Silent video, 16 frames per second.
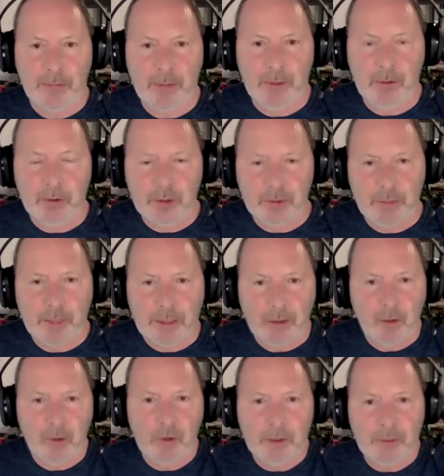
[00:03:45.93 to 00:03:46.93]
They're all just made
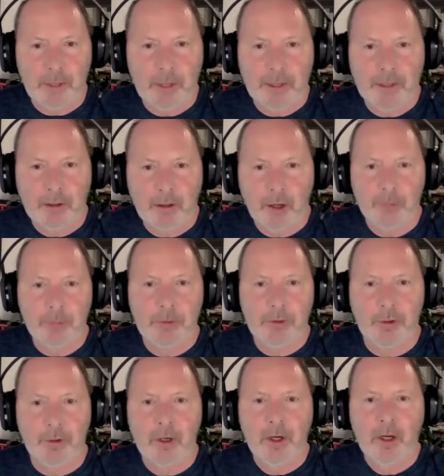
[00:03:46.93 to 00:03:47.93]
locally by a
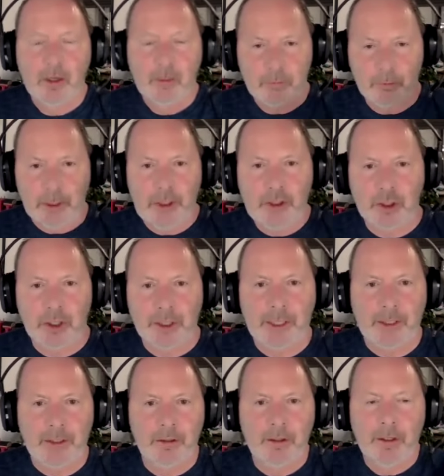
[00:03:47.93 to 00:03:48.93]
carpenter for each
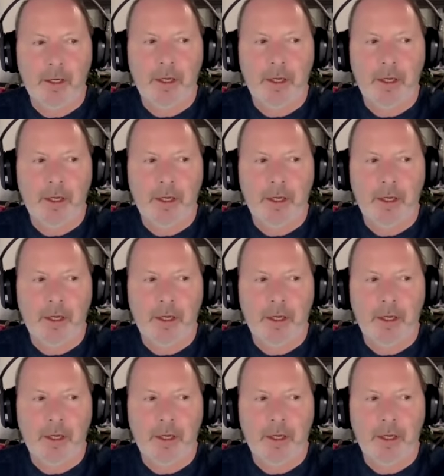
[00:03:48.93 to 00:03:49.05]
clinic.